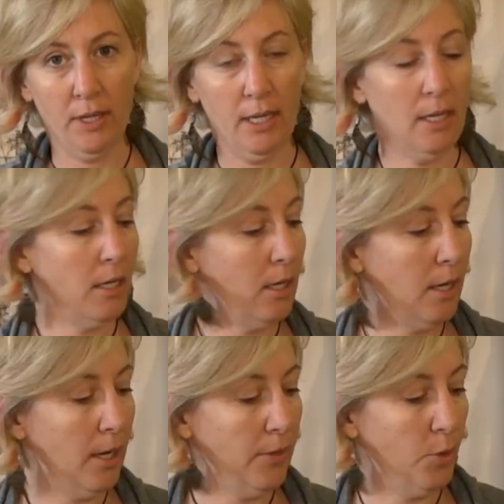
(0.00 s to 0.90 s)
need.
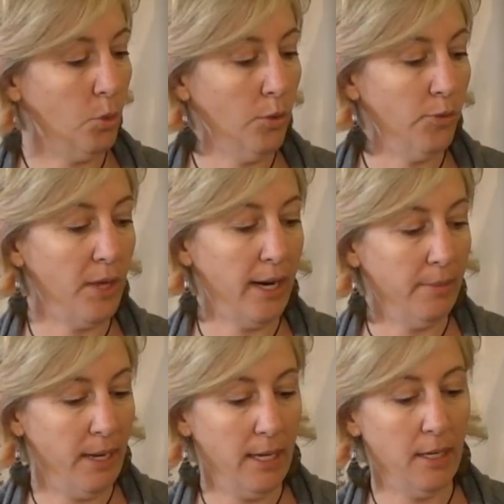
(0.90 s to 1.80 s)
The wolf that
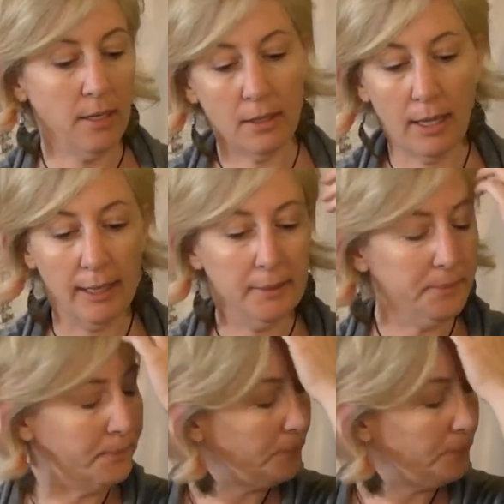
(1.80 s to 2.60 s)
I made um,